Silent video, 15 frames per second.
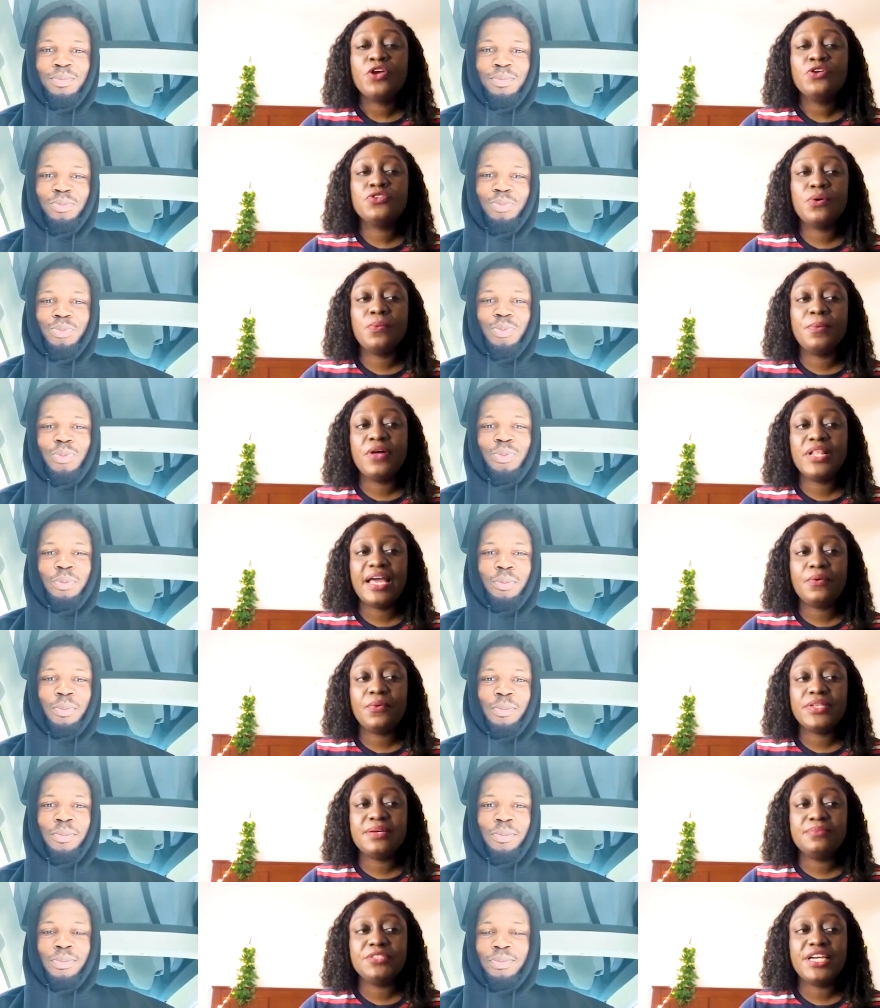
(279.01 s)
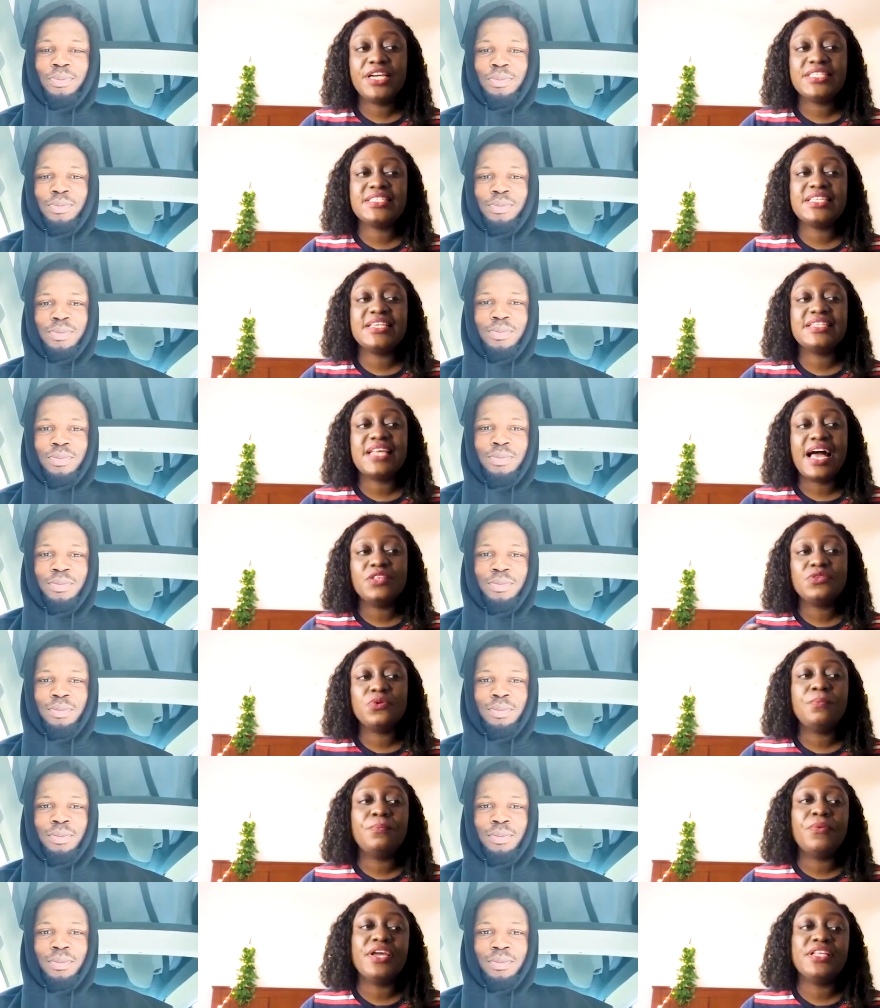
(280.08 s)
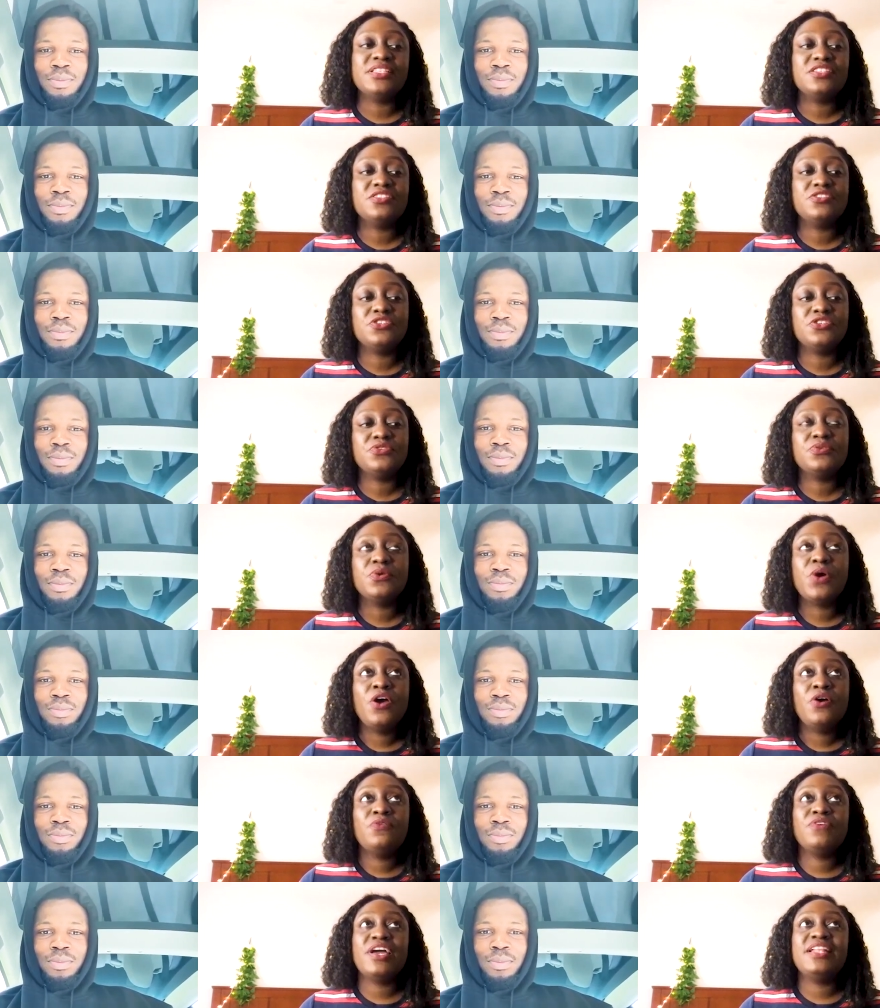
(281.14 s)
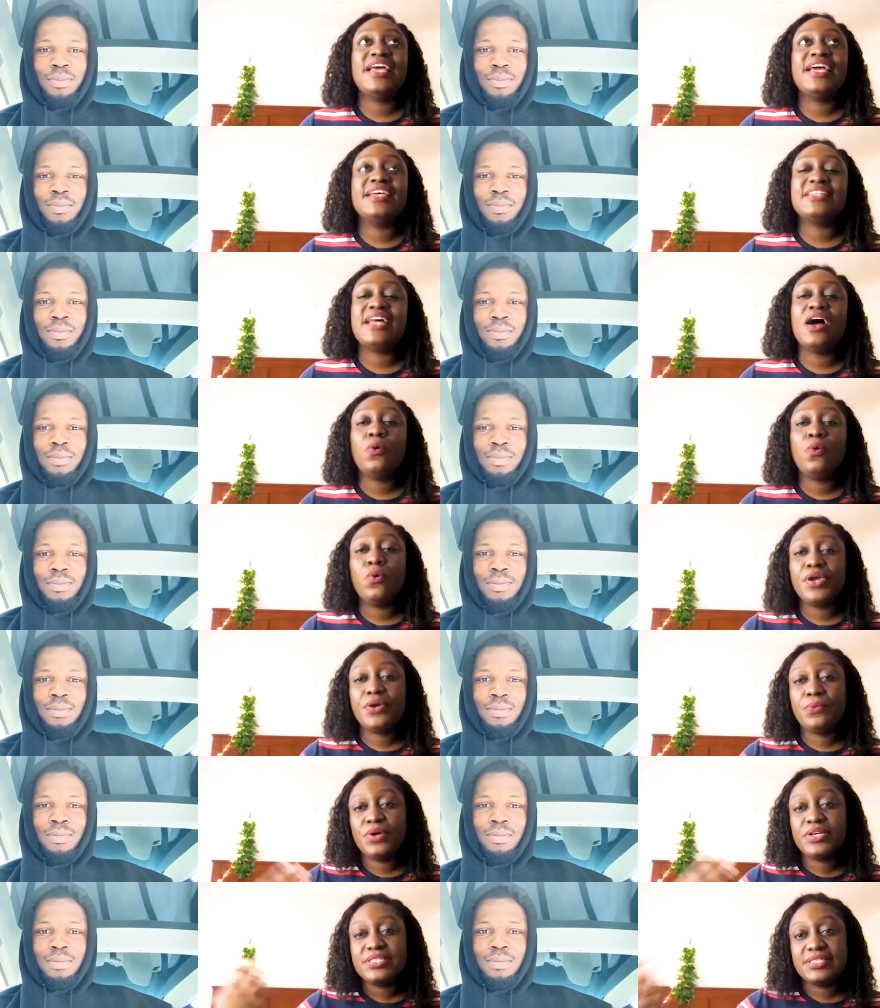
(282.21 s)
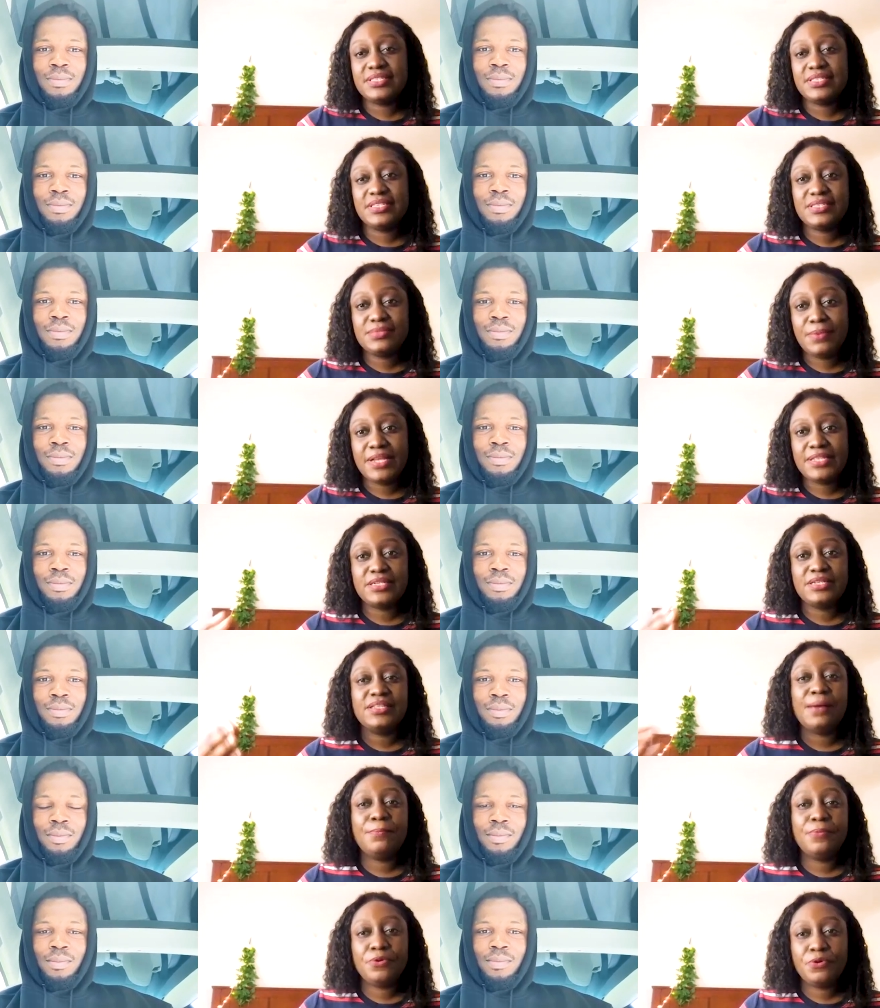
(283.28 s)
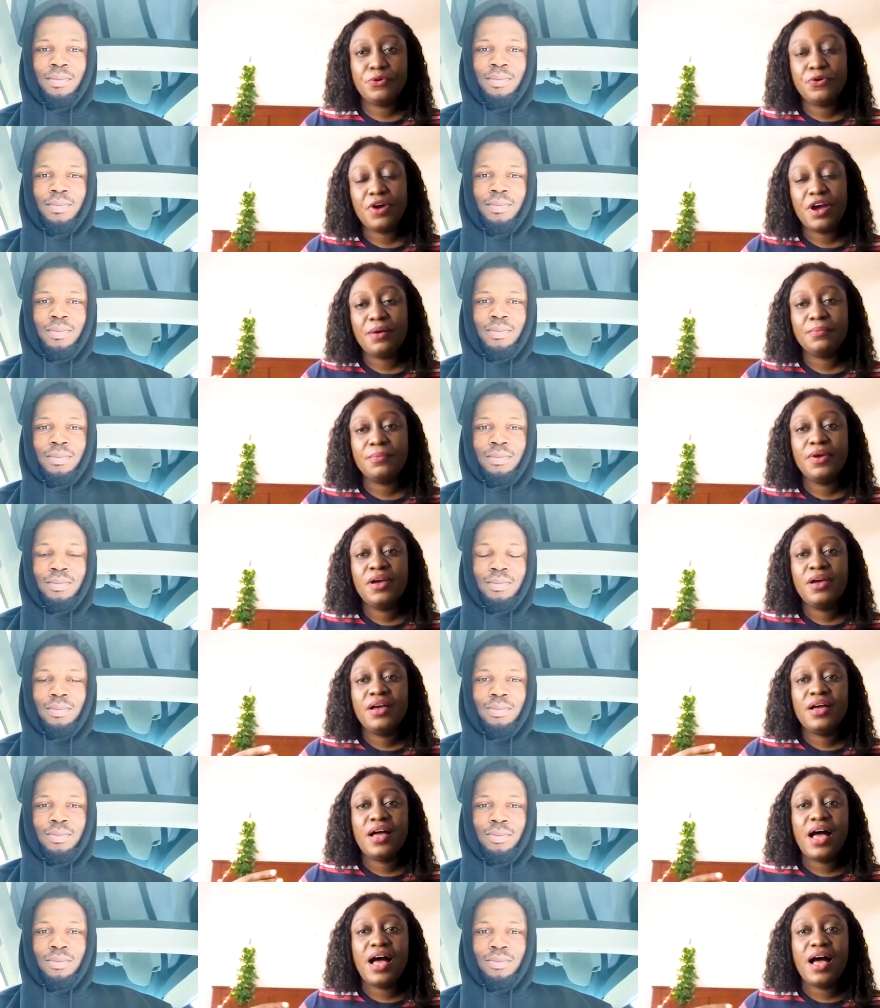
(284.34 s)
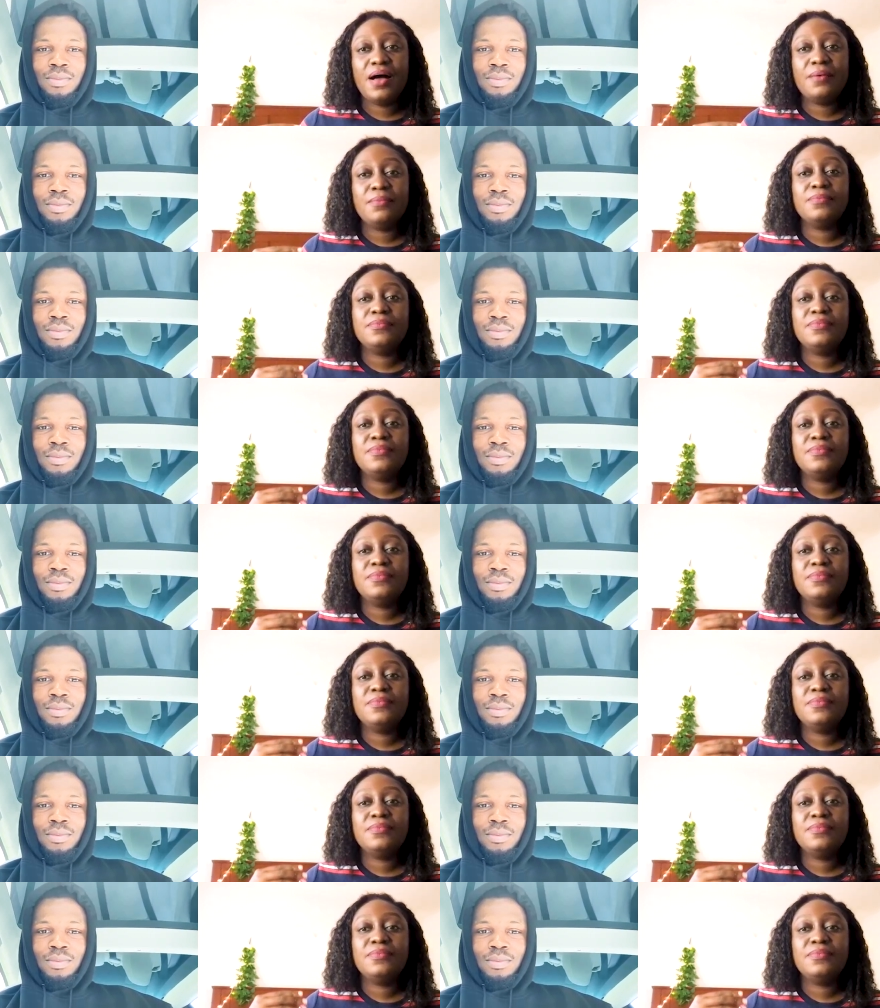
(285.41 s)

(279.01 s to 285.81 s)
Speaker 1: So, but like what I'm trying to say is that at what point did you realize that oh, it was this particular program um,